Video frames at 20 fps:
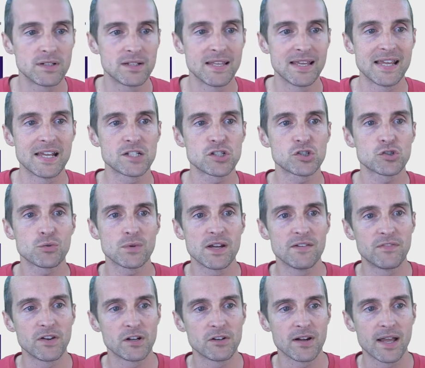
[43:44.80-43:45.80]
the history
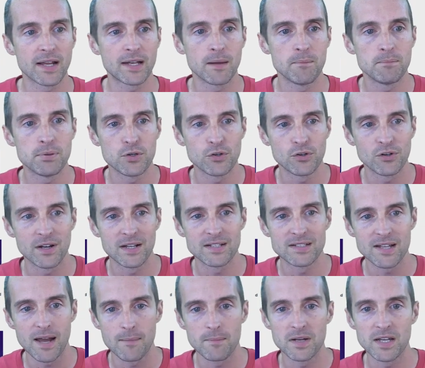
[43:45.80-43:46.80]
of Internet Computer and
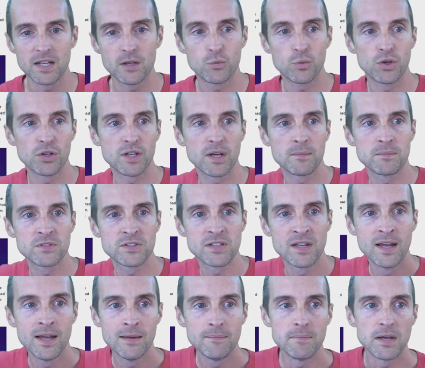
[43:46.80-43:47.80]
Dominic Williams,
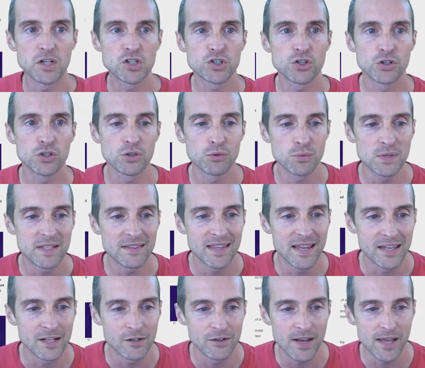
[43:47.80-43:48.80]
make sure you read
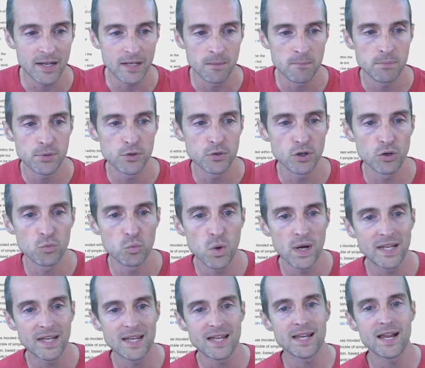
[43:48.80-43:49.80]
the Internet Computer
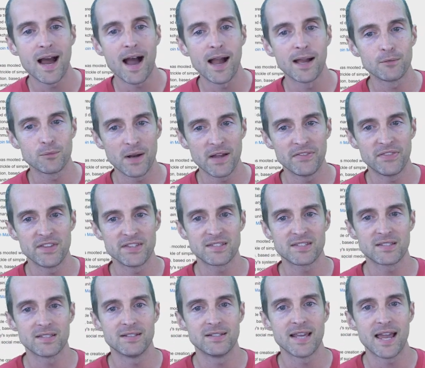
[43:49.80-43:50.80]
Wiki. I read this
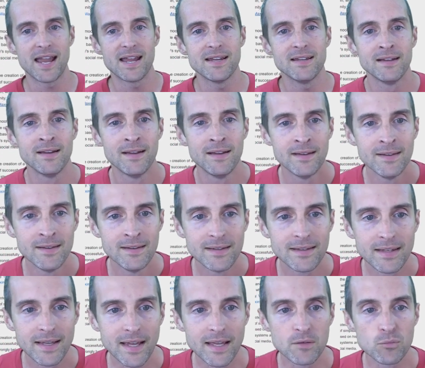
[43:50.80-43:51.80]
today.
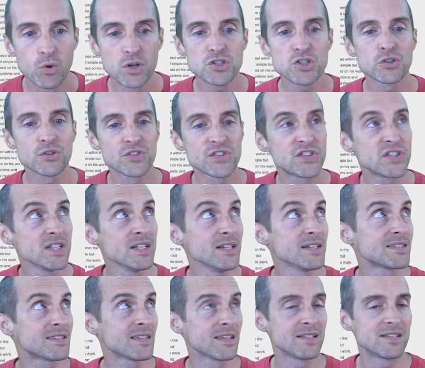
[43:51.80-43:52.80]
And what you'll see
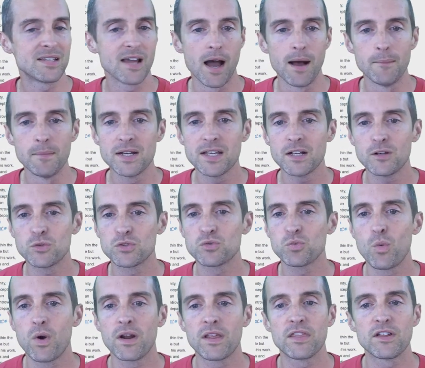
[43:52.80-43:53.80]
is that Dominic was
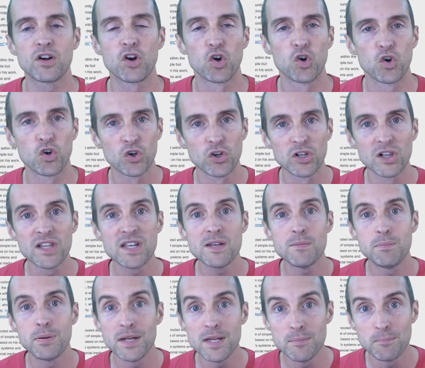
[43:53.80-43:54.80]
one of the early
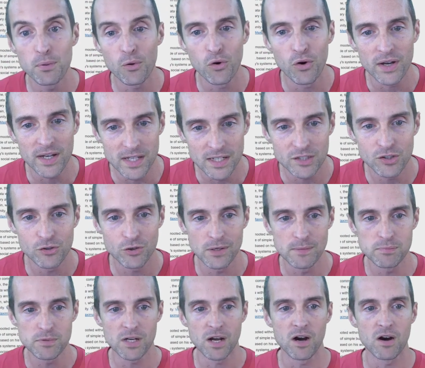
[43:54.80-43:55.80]
people in
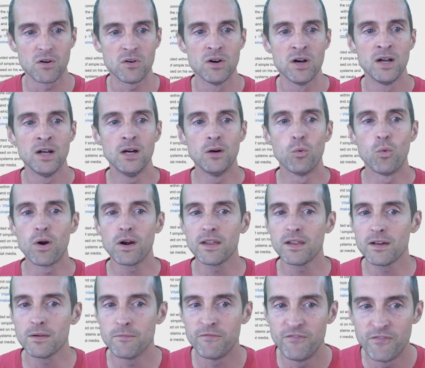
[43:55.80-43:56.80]
crypto, one of
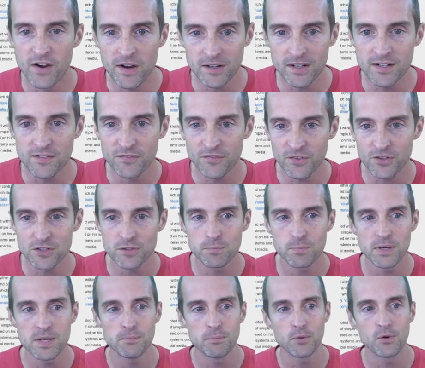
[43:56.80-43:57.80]
the very first
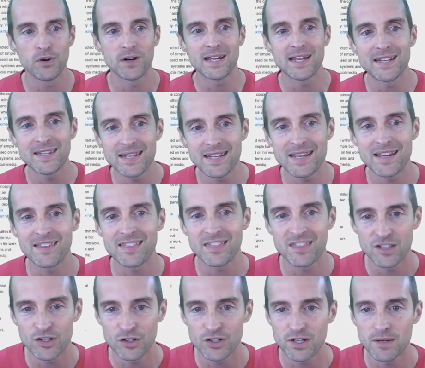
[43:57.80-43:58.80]
people in the
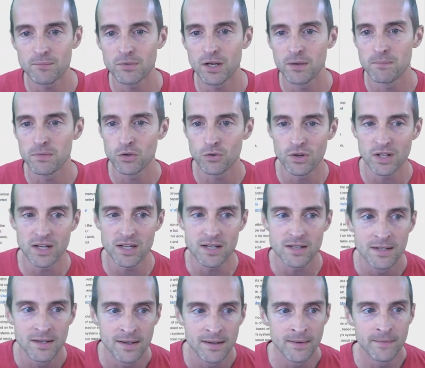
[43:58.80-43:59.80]
Ethereum community.